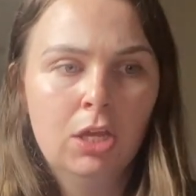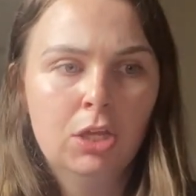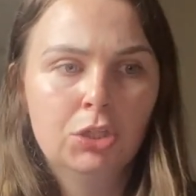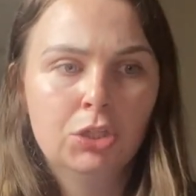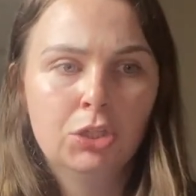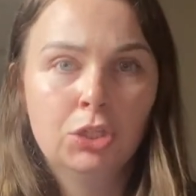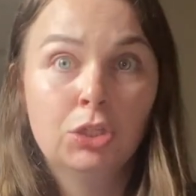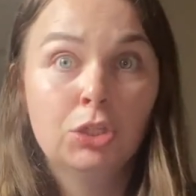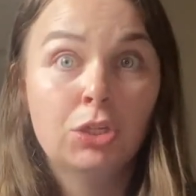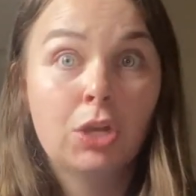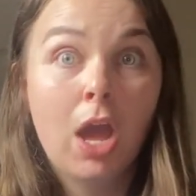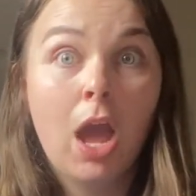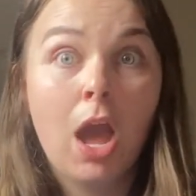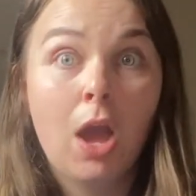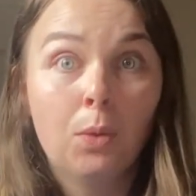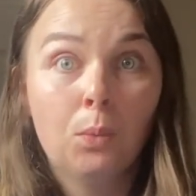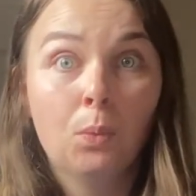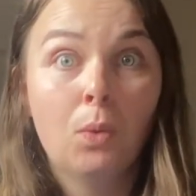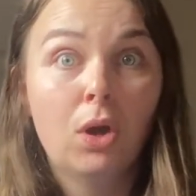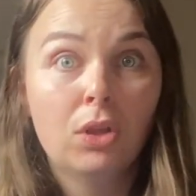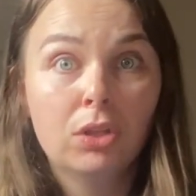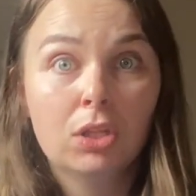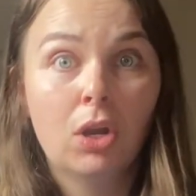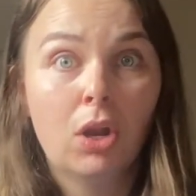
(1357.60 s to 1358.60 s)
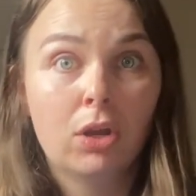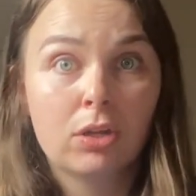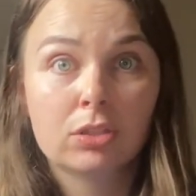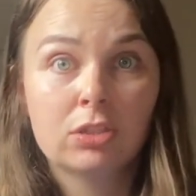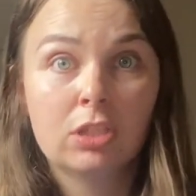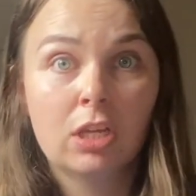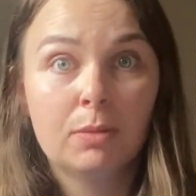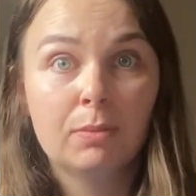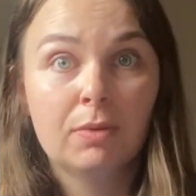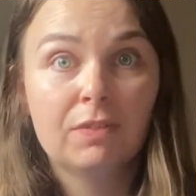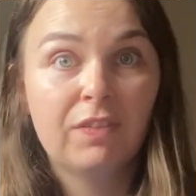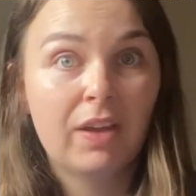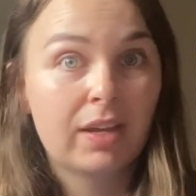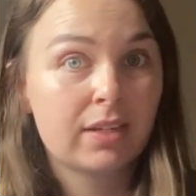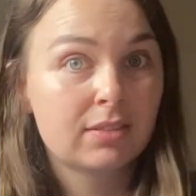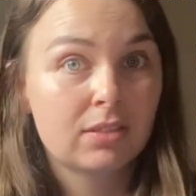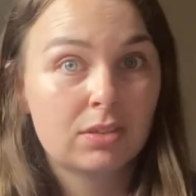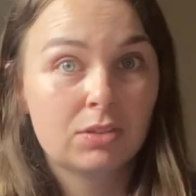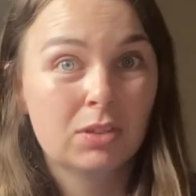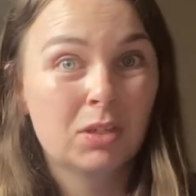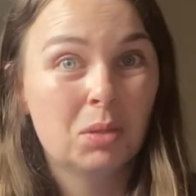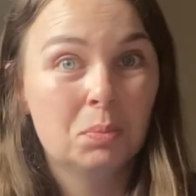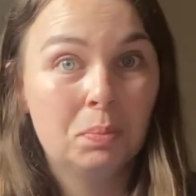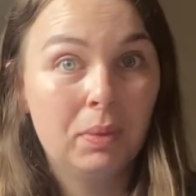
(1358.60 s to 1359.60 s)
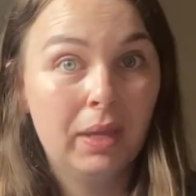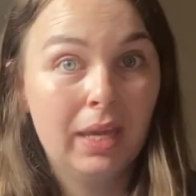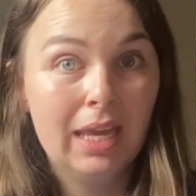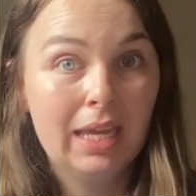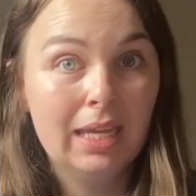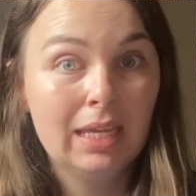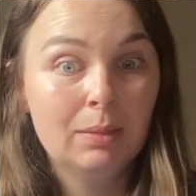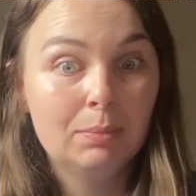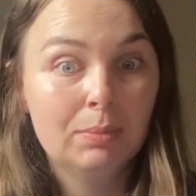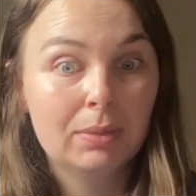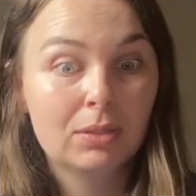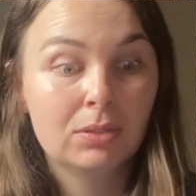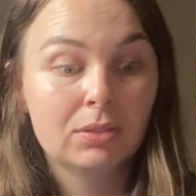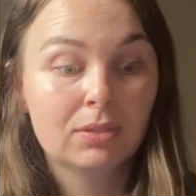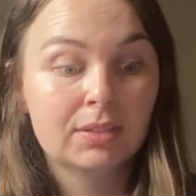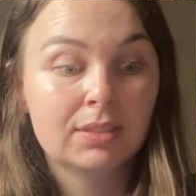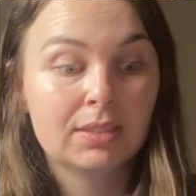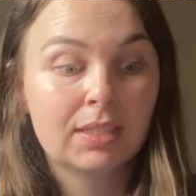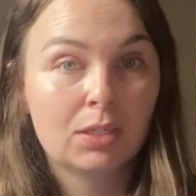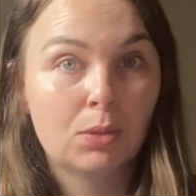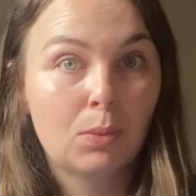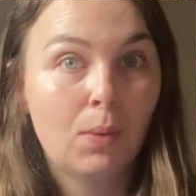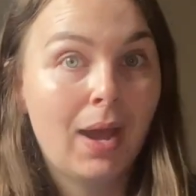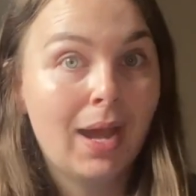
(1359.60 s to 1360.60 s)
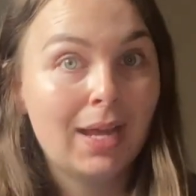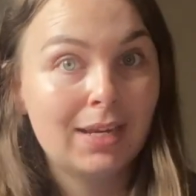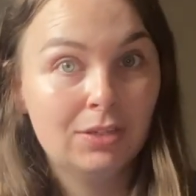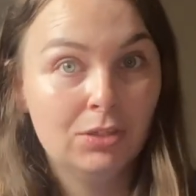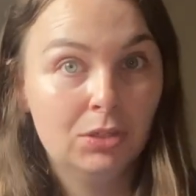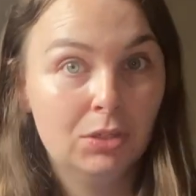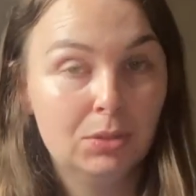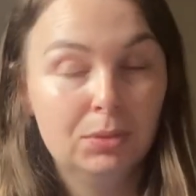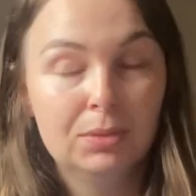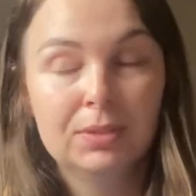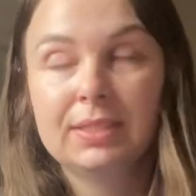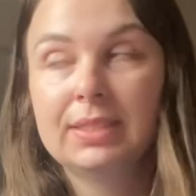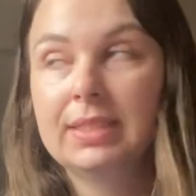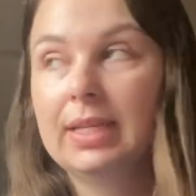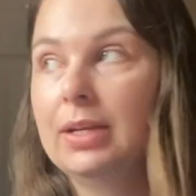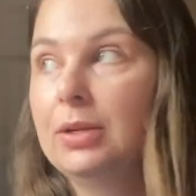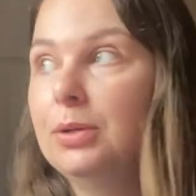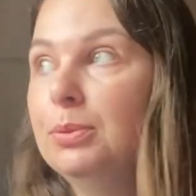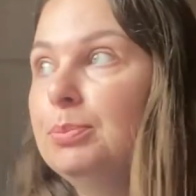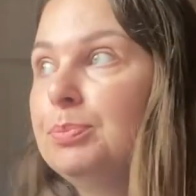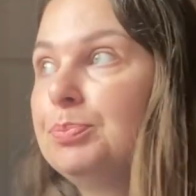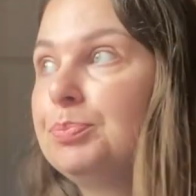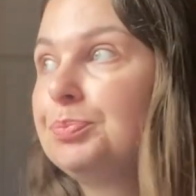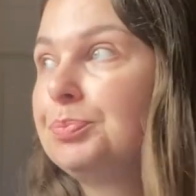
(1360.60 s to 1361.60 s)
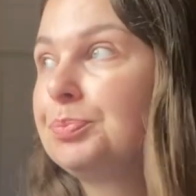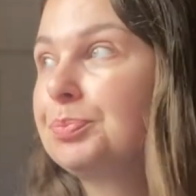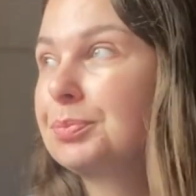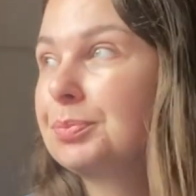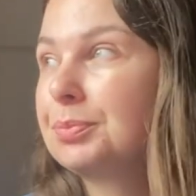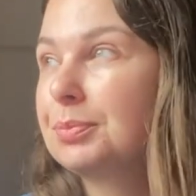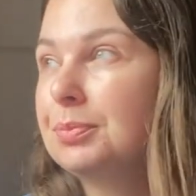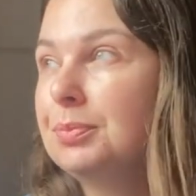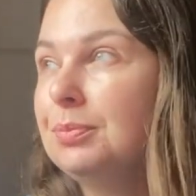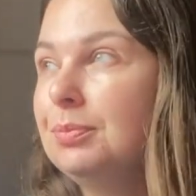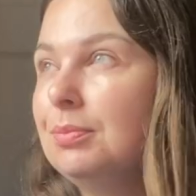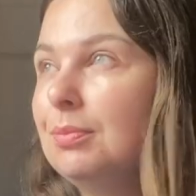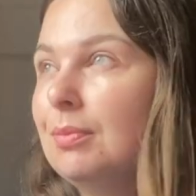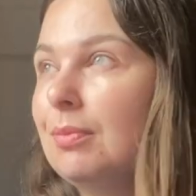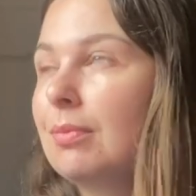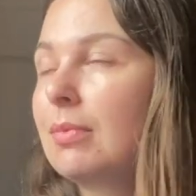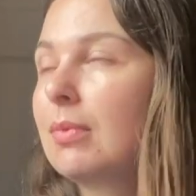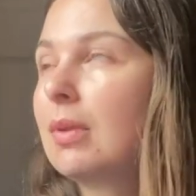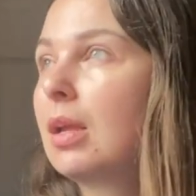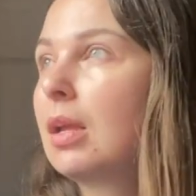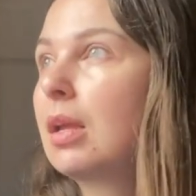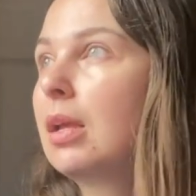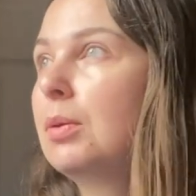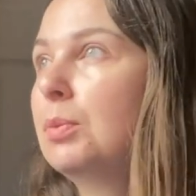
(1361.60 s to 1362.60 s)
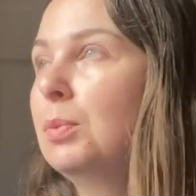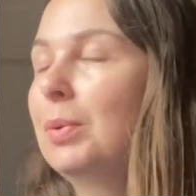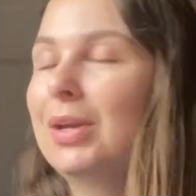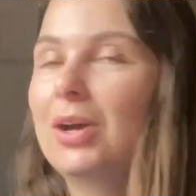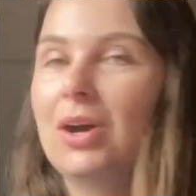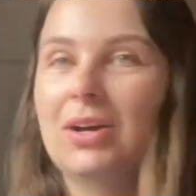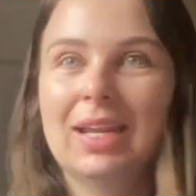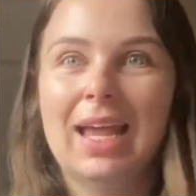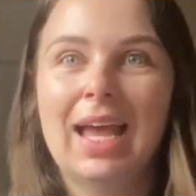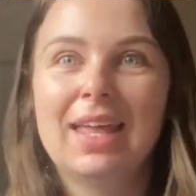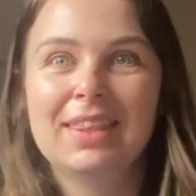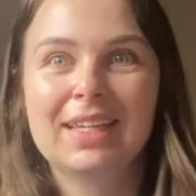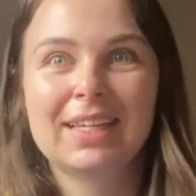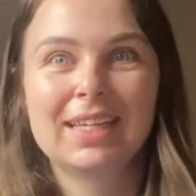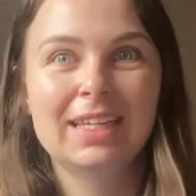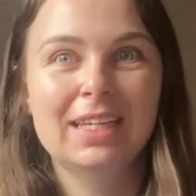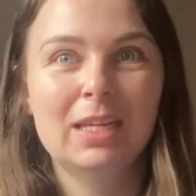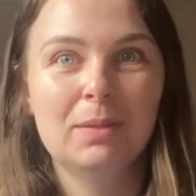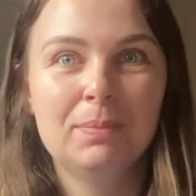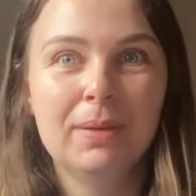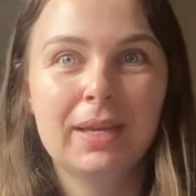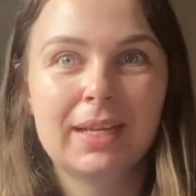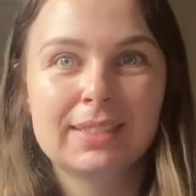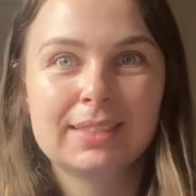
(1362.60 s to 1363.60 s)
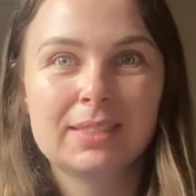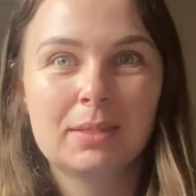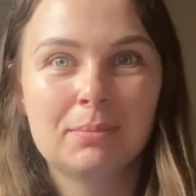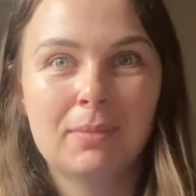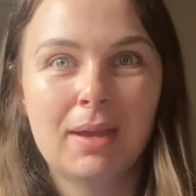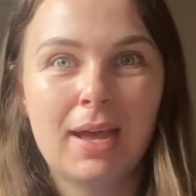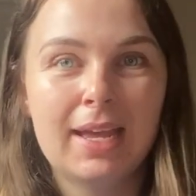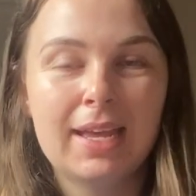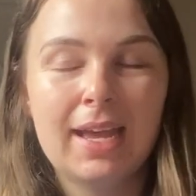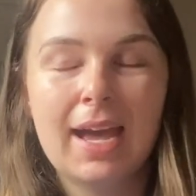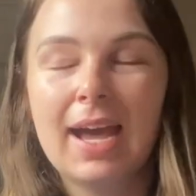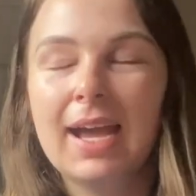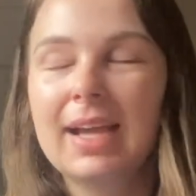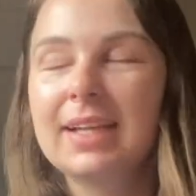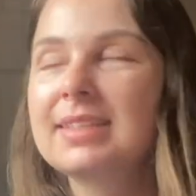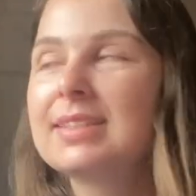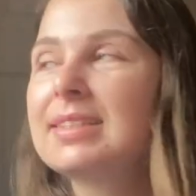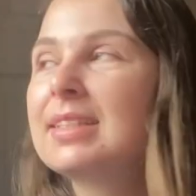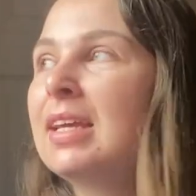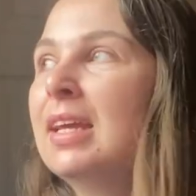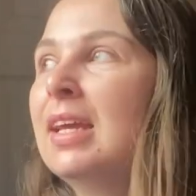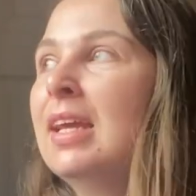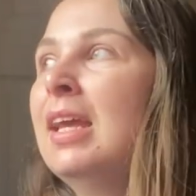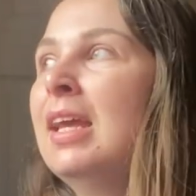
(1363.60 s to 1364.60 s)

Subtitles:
you know what the long-term effects are going to be because they're quite new still. We are like the guinea pigs in my eyes.